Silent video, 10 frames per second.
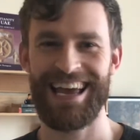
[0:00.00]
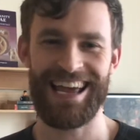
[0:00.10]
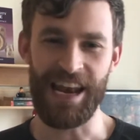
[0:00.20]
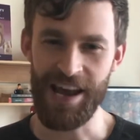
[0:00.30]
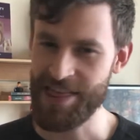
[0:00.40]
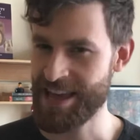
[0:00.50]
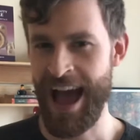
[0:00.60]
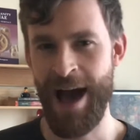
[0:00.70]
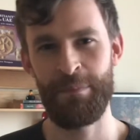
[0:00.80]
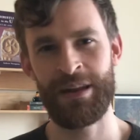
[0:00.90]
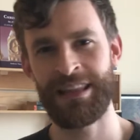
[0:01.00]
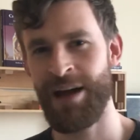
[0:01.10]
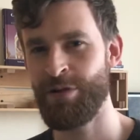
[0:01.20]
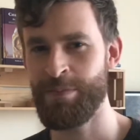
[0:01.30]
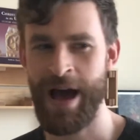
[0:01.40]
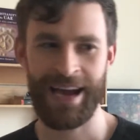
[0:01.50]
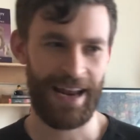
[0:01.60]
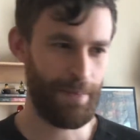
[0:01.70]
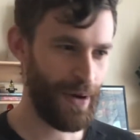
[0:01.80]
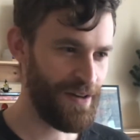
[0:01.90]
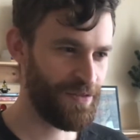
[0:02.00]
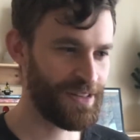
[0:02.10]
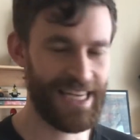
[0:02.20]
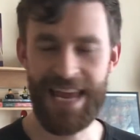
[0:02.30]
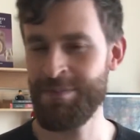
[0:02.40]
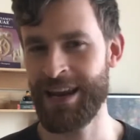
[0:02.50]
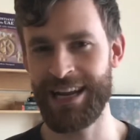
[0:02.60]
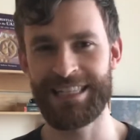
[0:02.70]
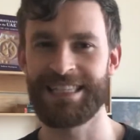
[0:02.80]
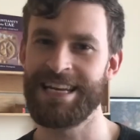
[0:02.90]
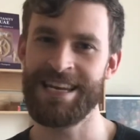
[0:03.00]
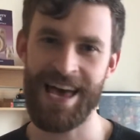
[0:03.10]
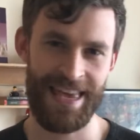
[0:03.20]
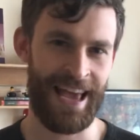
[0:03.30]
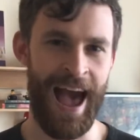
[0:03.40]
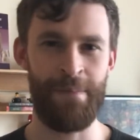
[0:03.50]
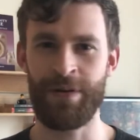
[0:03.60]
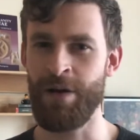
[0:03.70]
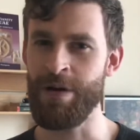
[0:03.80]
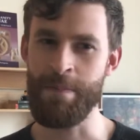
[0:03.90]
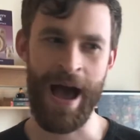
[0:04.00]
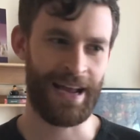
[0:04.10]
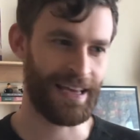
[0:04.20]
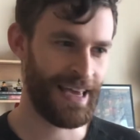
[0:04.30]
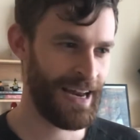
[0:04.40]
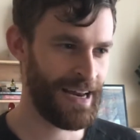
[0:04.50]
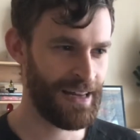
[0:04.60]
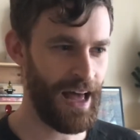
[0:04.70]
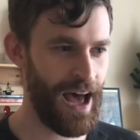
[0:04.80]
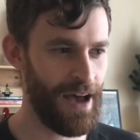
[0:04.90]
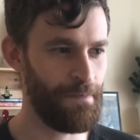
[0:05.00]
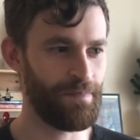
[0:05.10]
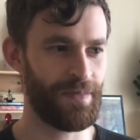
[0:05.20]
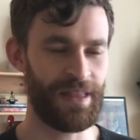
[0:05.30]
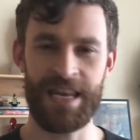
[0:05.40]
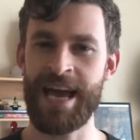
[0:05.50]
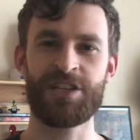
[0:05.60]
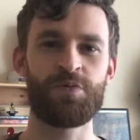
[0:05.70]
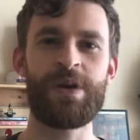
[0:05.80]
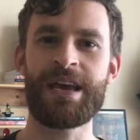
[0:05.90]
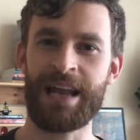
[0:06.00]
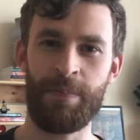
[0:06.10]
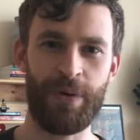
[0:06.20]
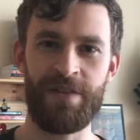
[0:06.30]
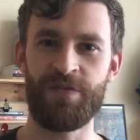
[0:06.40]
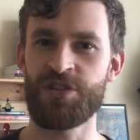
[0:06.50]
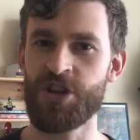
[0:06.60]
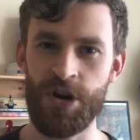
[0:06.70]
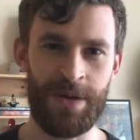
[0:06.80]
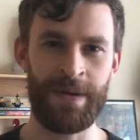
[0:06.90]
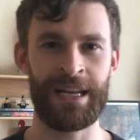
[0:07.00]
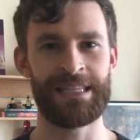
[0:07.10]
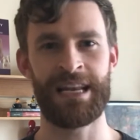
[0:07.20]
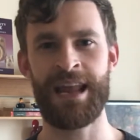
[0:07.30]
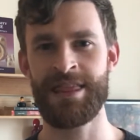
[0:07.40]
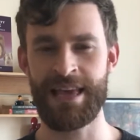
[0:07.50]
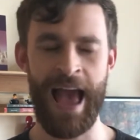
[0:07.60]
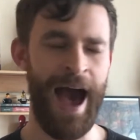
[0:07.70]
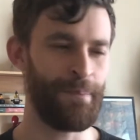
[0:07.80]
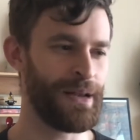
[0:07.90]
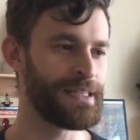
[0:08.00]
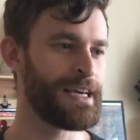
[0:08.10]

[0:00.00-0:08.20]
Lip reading: Nothing happened. And then I went back, and I prayed for 10 minutes, and nothing happened. I went back again the next week, and I prayed for 30 minutes, and nothing happened.